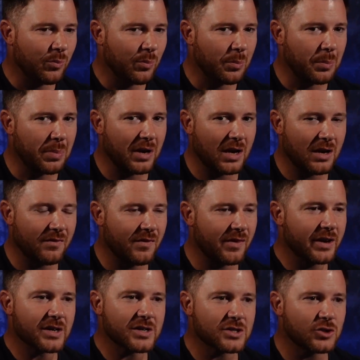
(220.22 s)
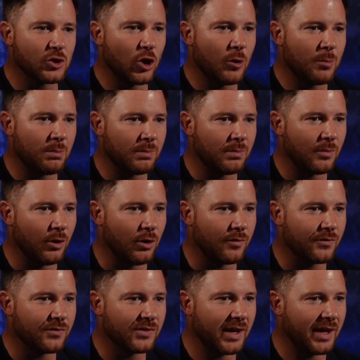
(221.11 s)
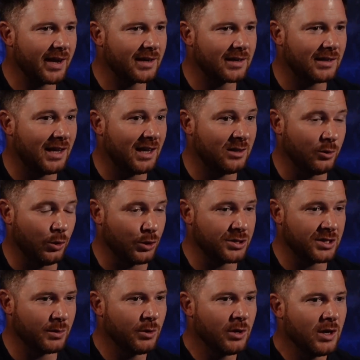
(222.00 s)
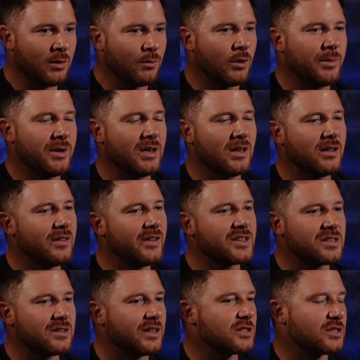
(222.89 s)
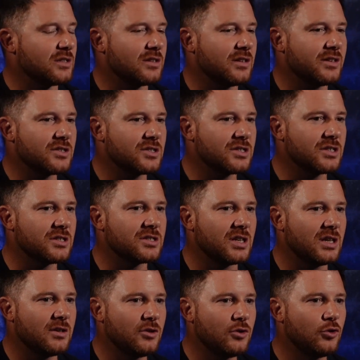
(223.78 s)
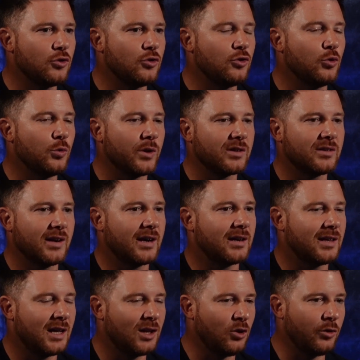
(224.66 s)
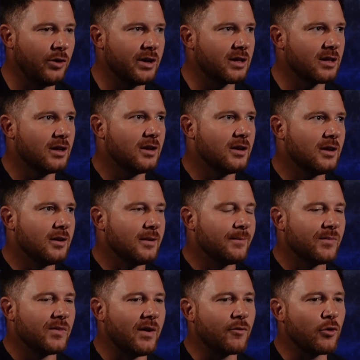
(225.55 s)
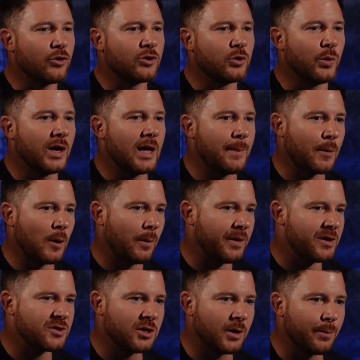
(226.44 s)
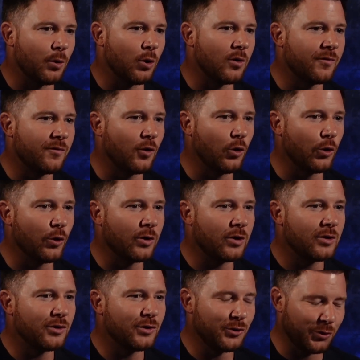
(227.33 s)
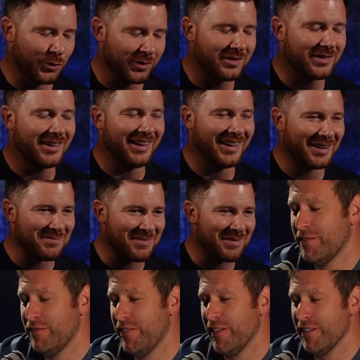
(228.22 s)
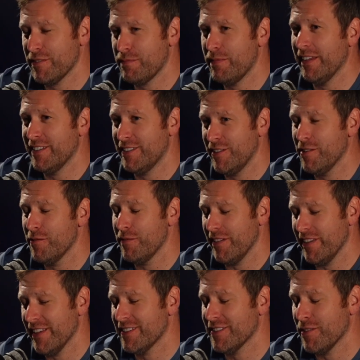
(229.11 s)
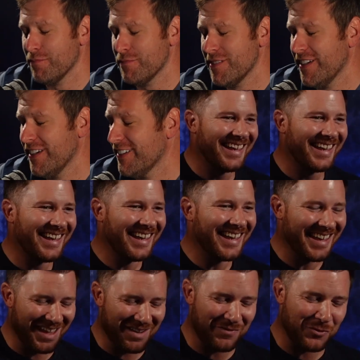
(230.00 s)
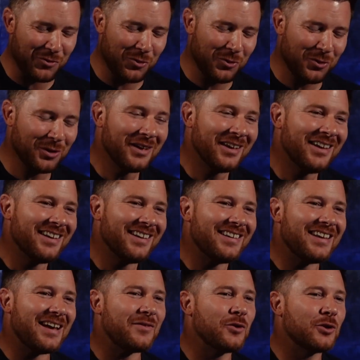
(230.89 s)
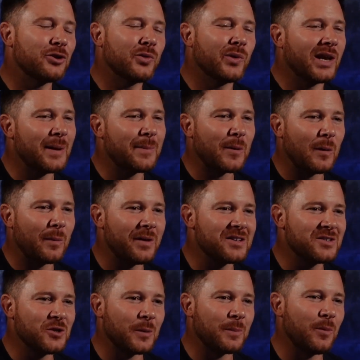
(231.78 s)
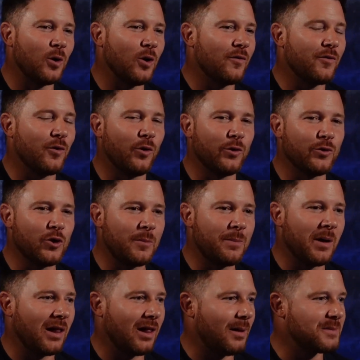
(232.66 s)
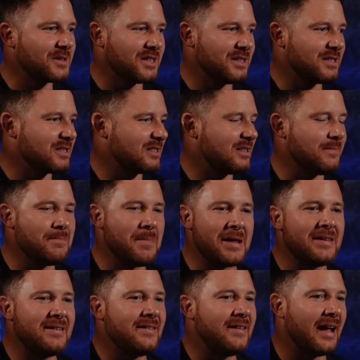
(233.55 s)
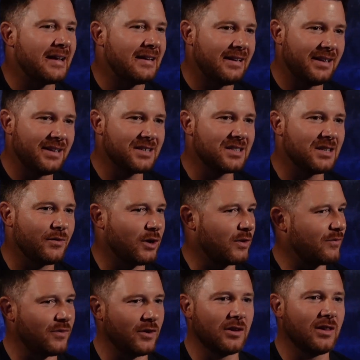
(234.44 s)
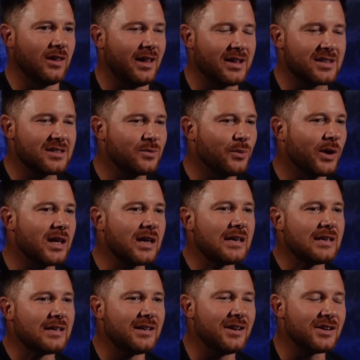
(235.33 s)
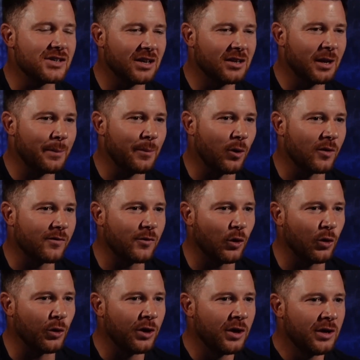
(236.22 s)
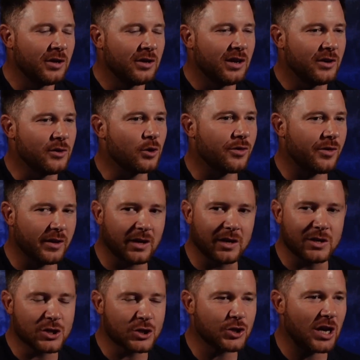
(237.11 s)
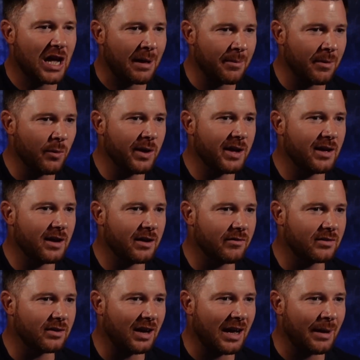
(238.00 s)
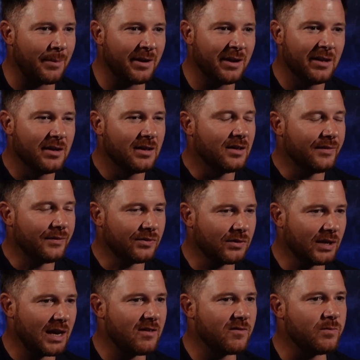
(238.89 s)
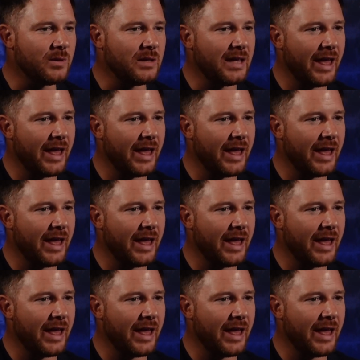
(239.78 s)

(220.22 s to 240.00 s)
perfect storm of tired landlords. Now, well, I mean, let's just say you were a tired landlord, Nick. I've got 20 properties in your portfolio. I'm pretty tired. Speaking to you about this subject. If you had 20 properties in your portfolio you'd built up since the mid-90s, and you've had for the last 20 years in your portfolio, and you're thinking, shit, I'm away to hit retirement, time for me to